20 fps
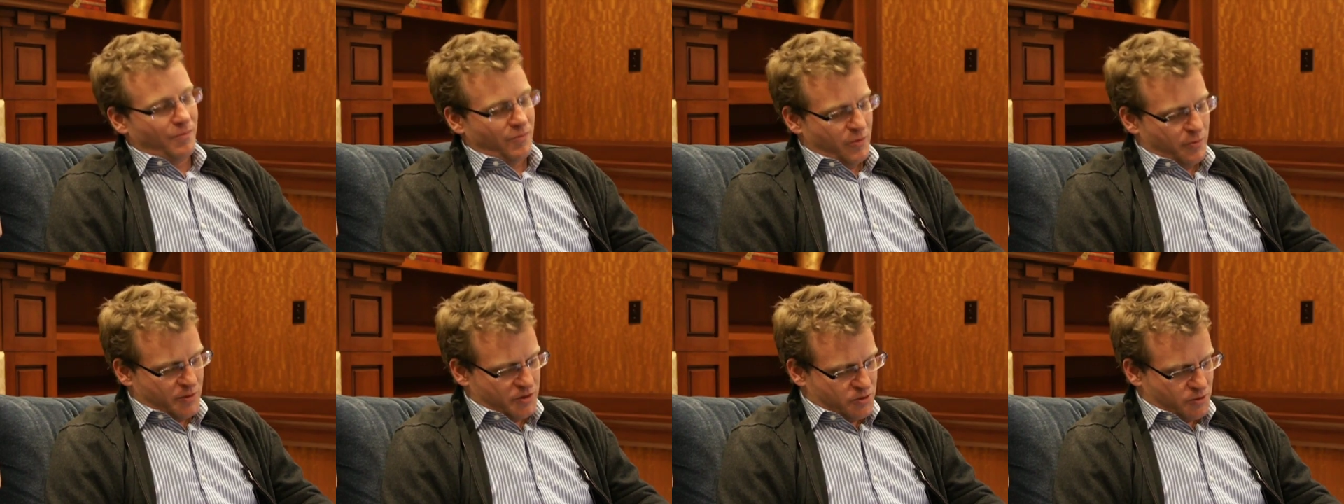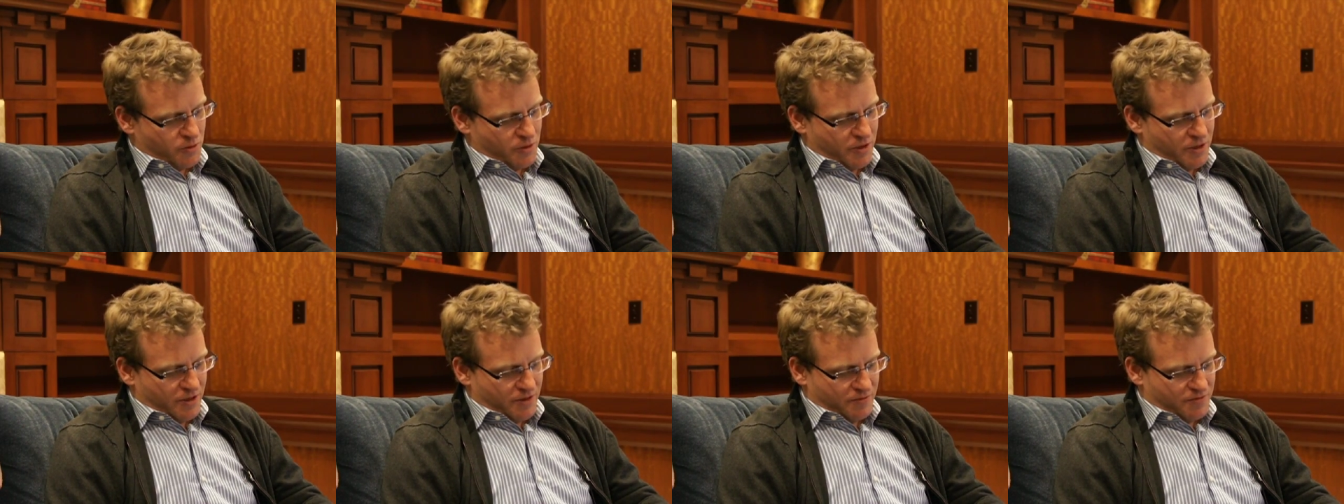the
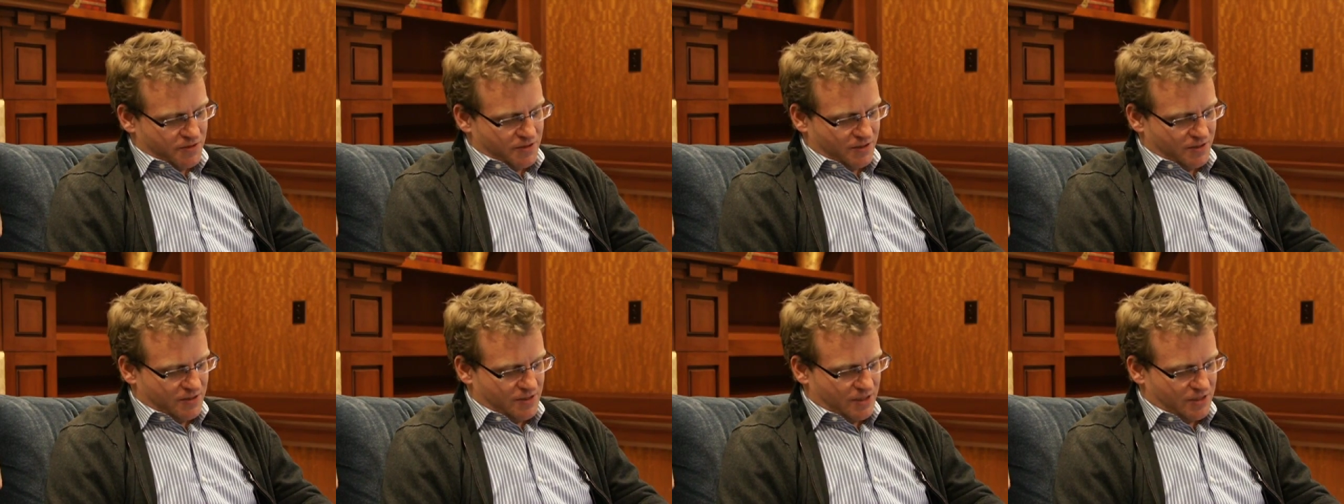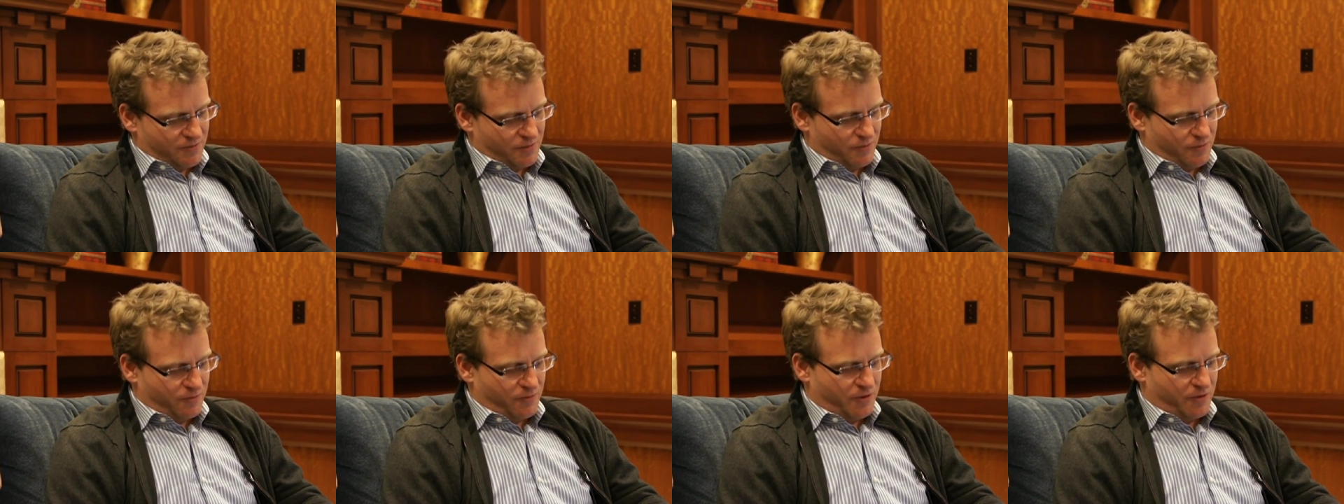majority of
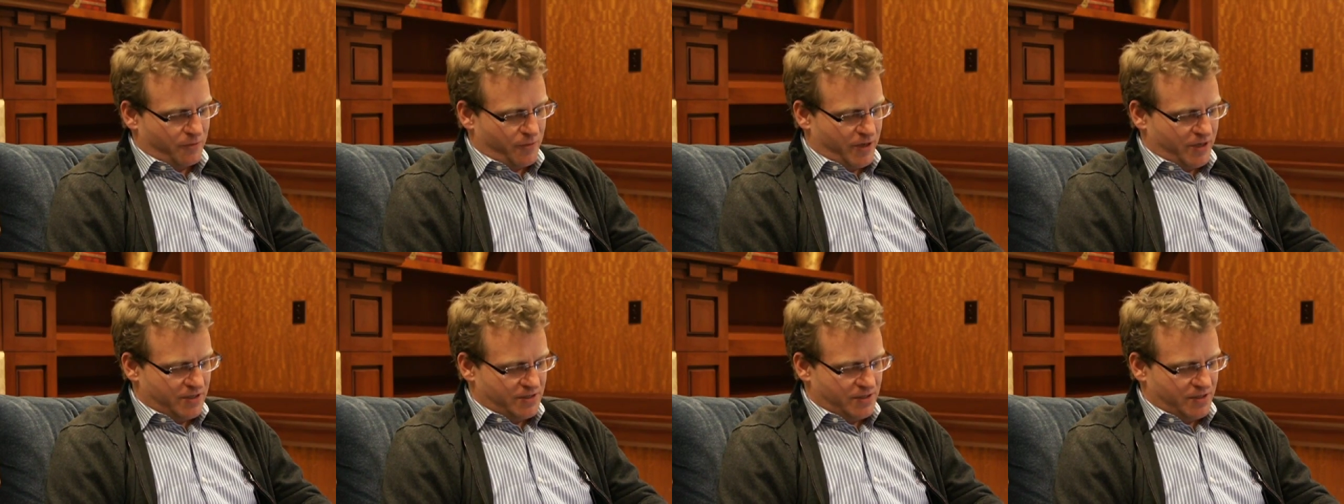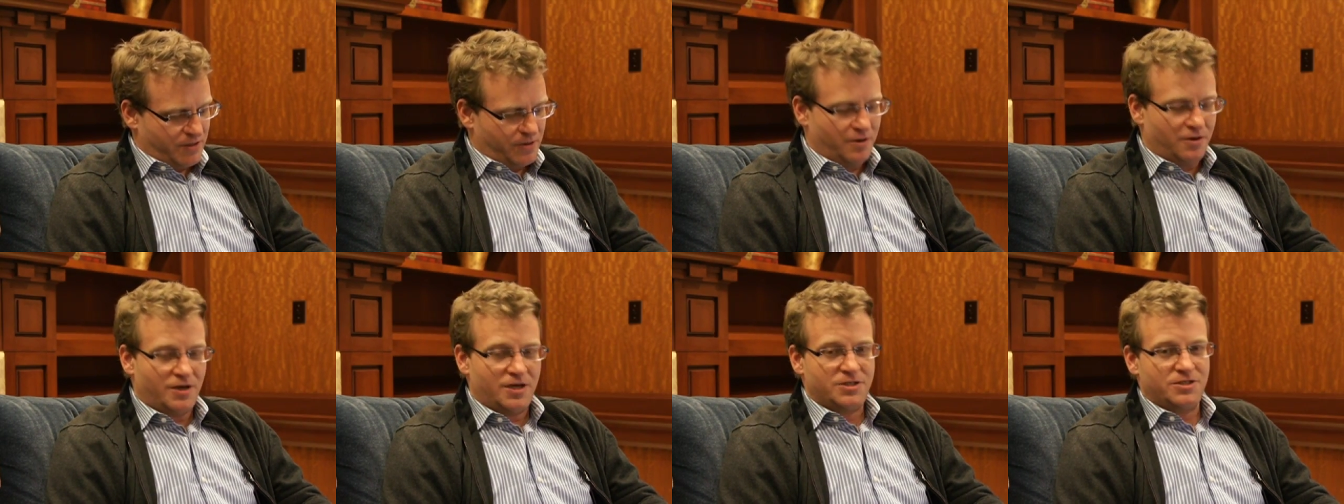successful fundraising,
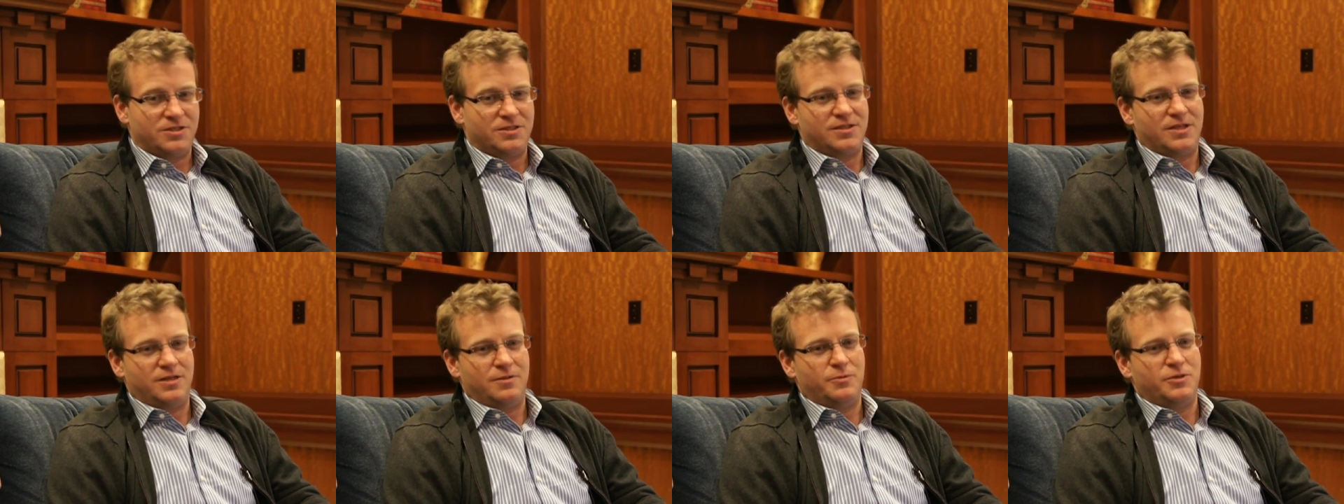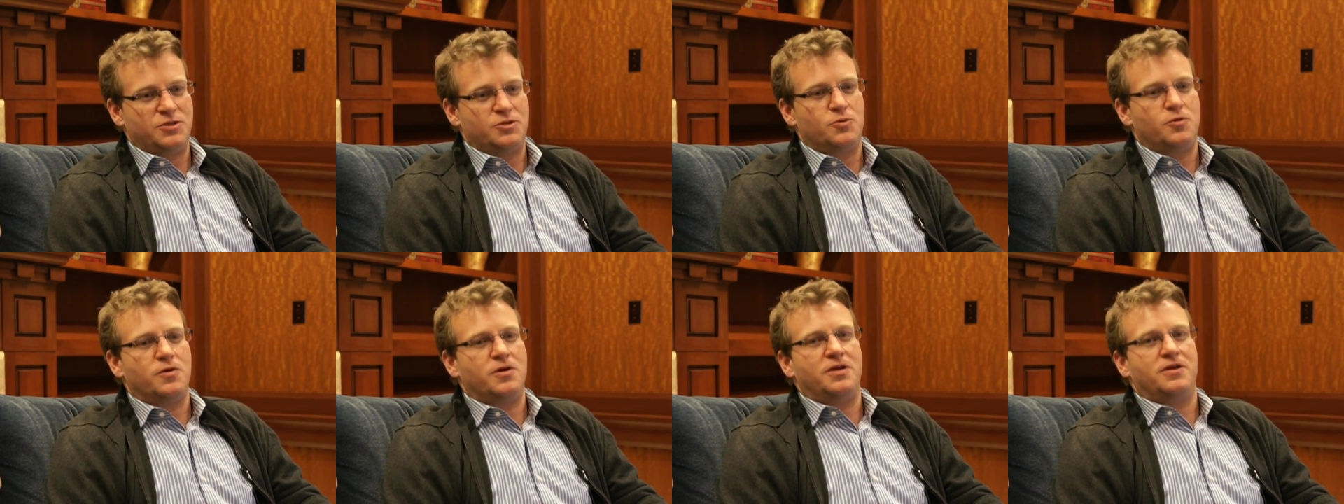or I should say the
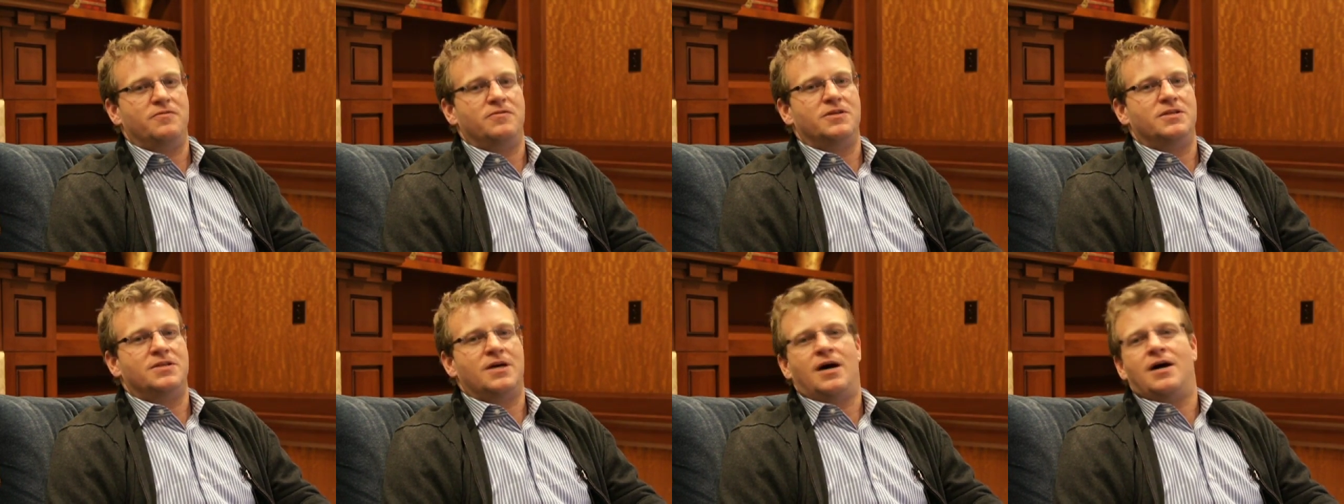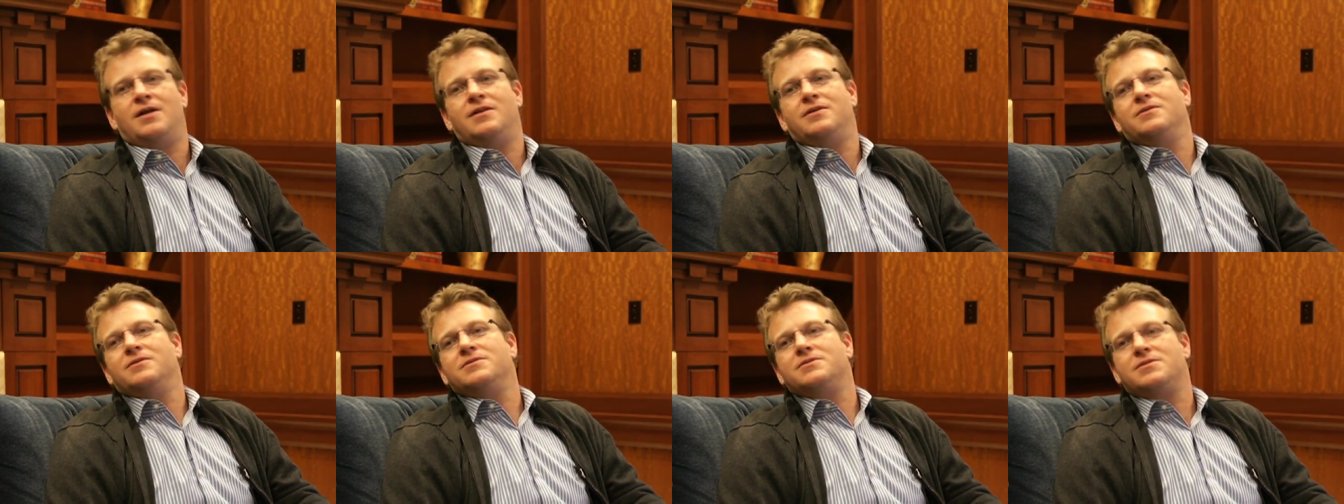majority of the
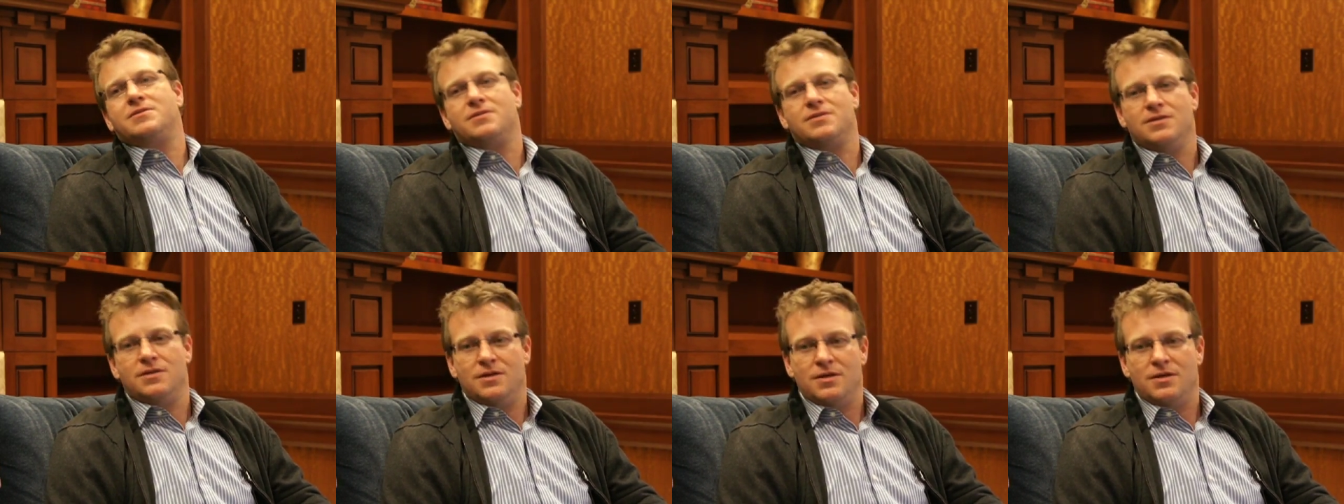dollars